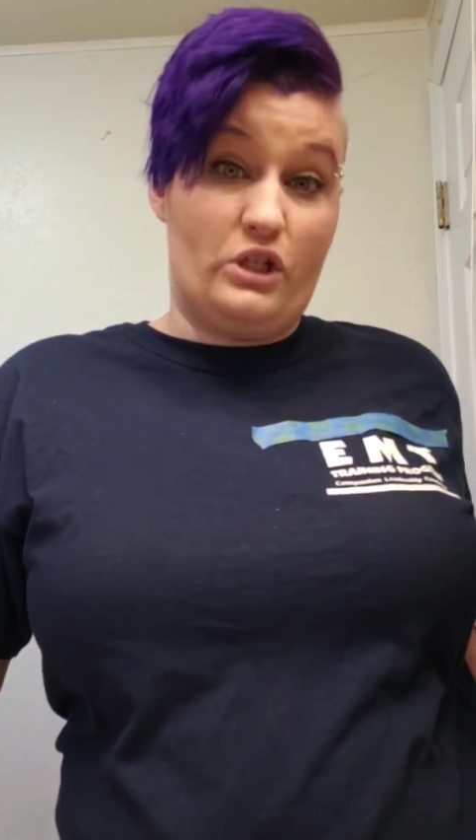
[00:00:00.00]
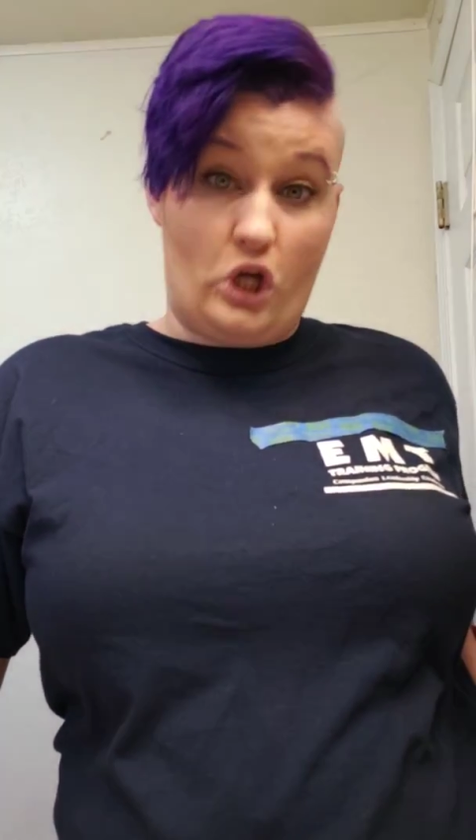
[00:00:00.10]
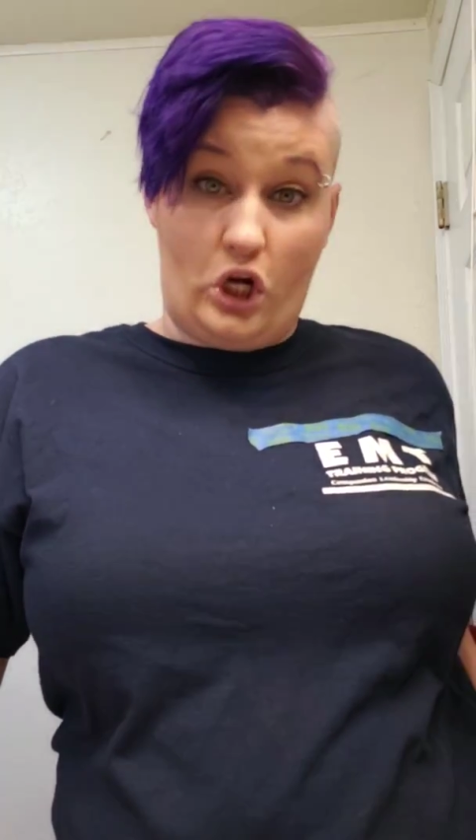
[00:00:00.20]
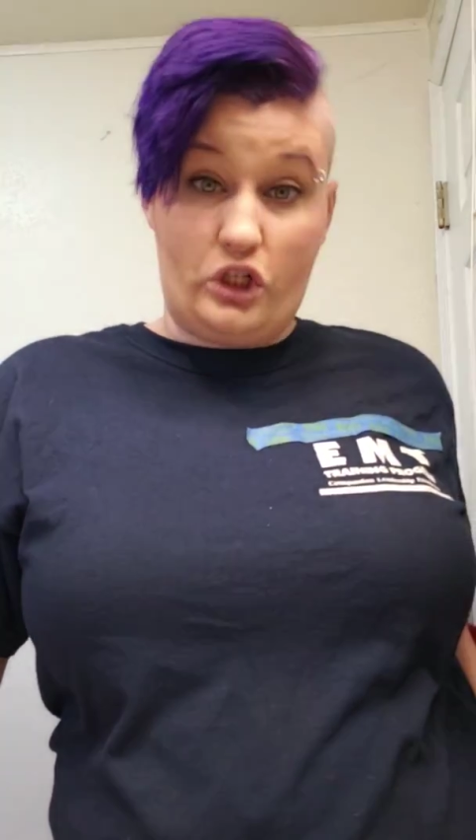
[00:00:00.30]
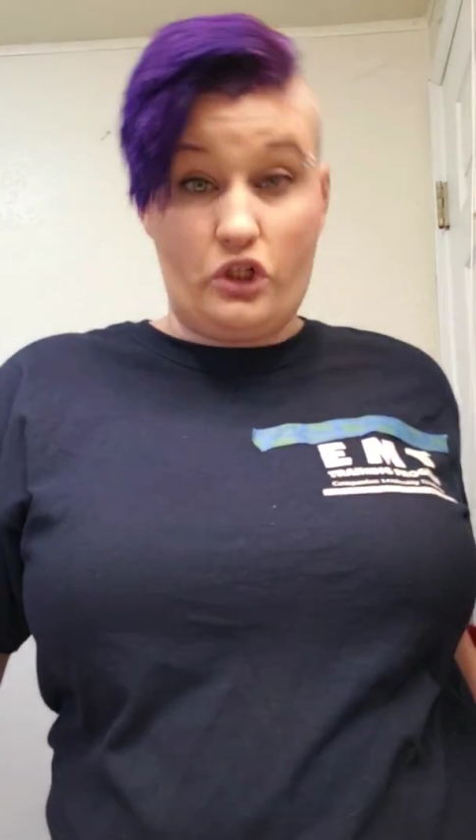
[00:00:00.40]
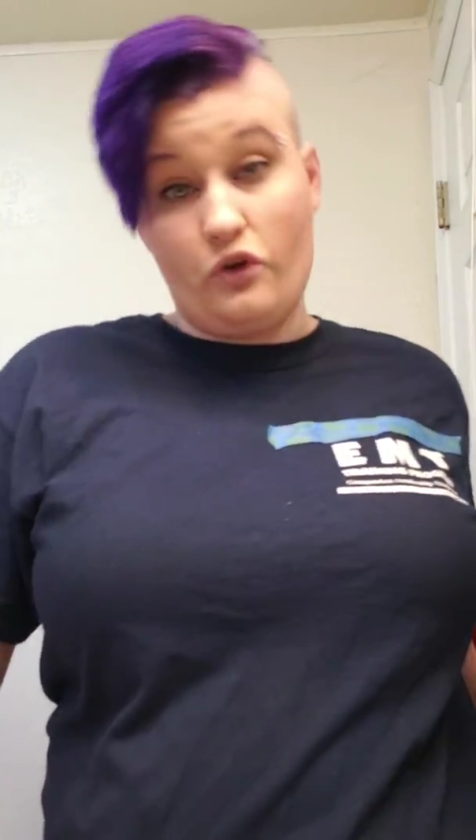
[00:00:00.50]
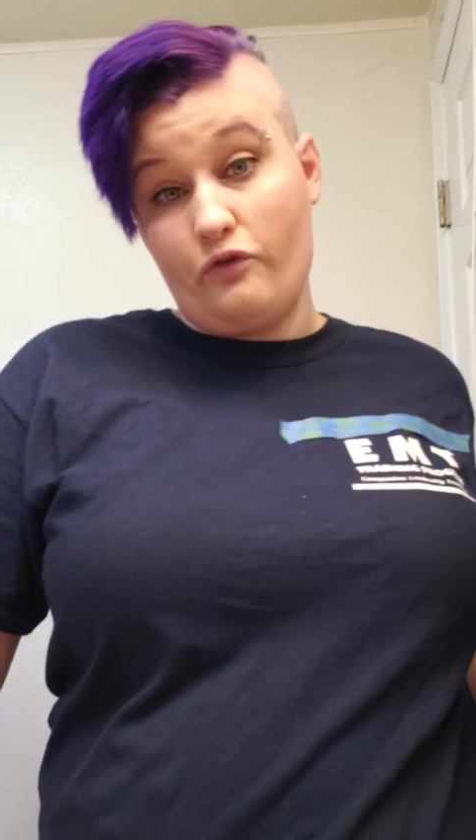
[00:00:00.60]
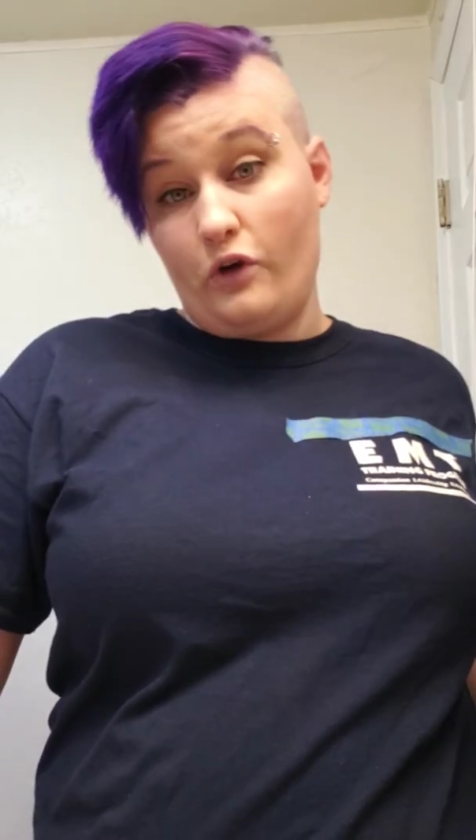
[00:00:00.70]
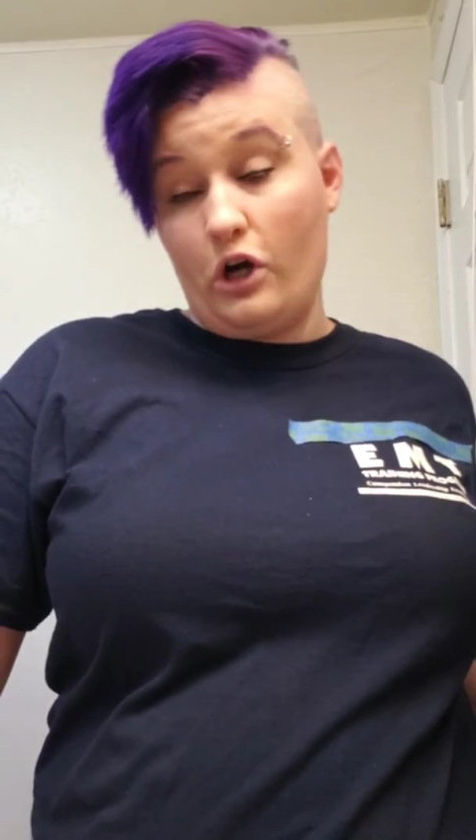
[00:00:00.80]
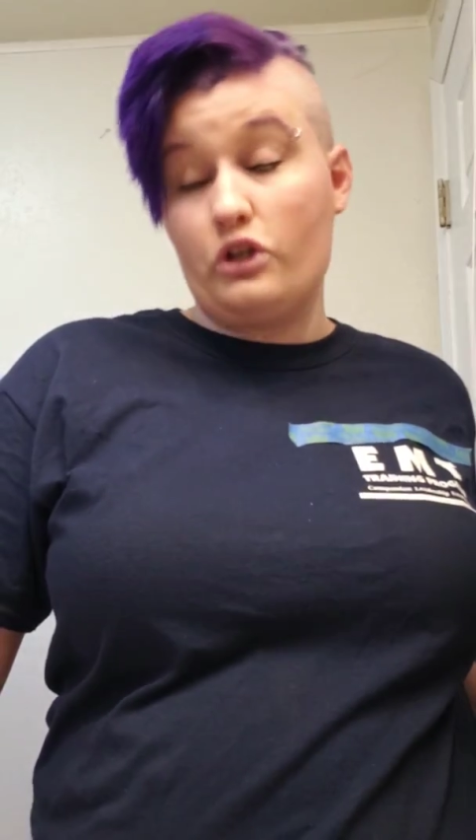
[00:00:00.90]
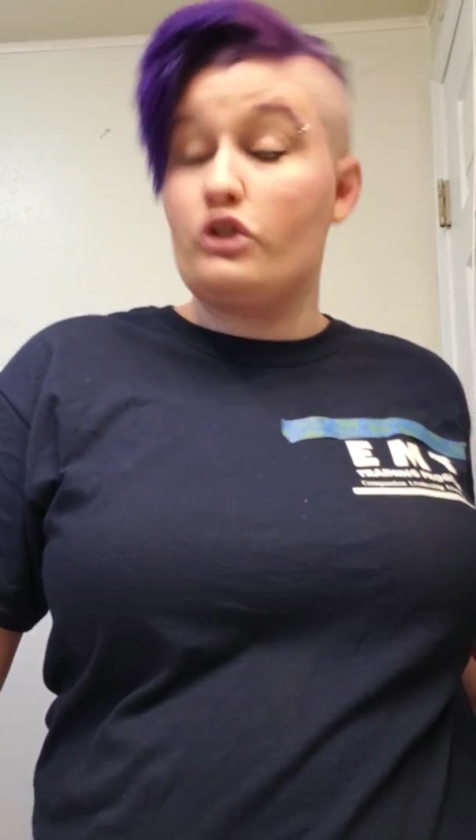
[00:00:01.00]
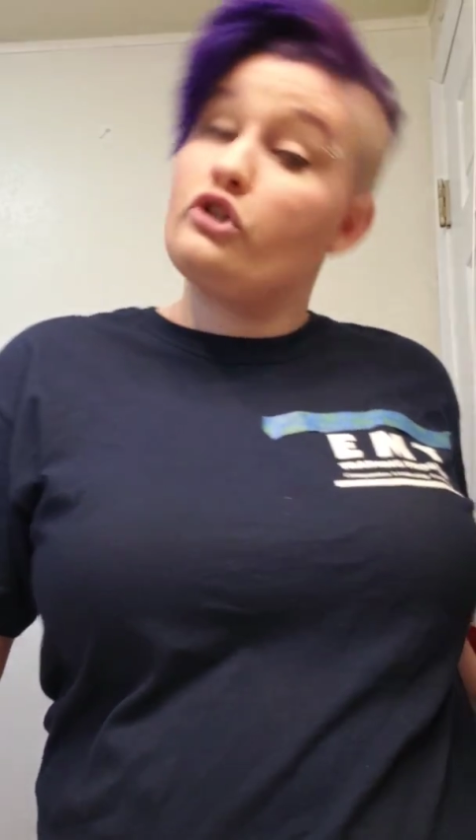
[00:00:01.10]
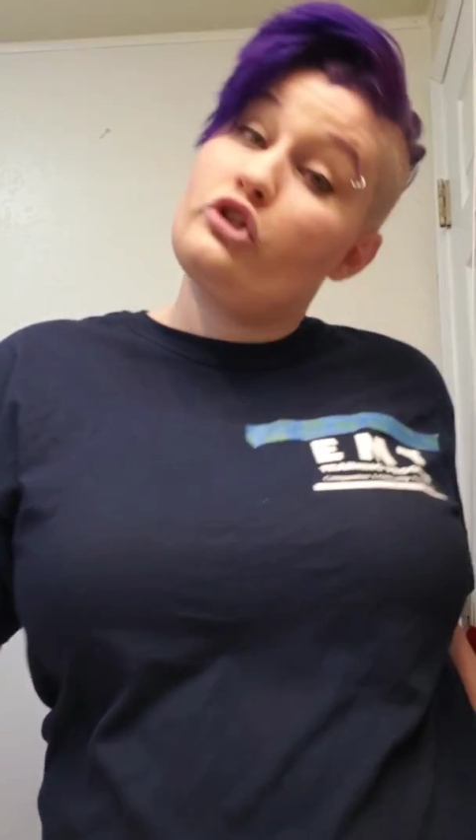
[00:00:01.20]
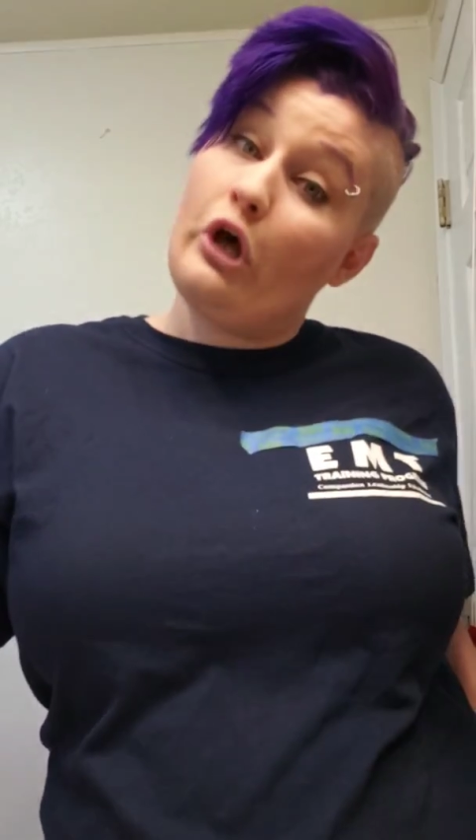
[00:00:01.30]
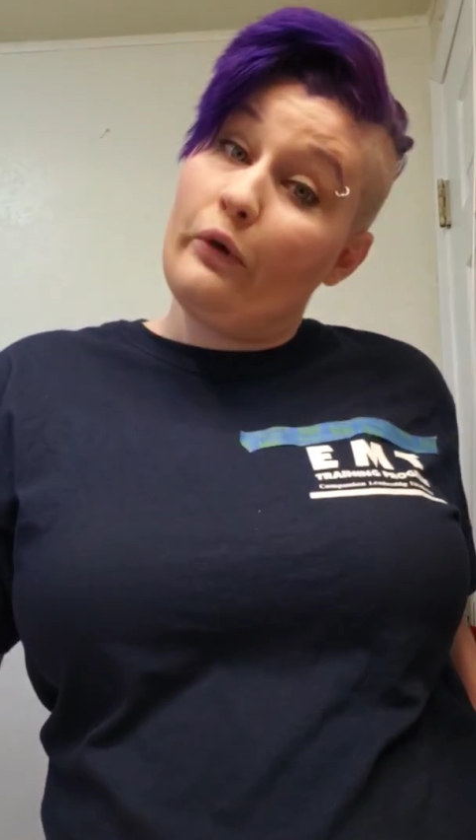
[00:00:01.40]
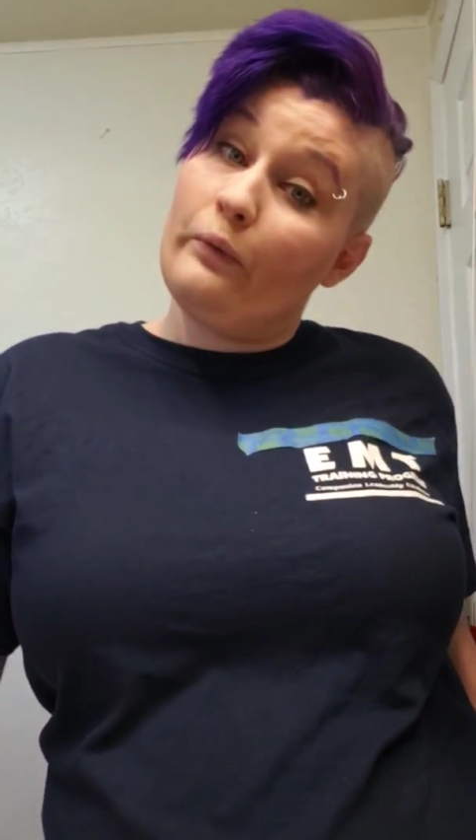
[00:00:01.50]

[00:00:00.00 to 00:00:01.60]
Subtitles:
taught so far. So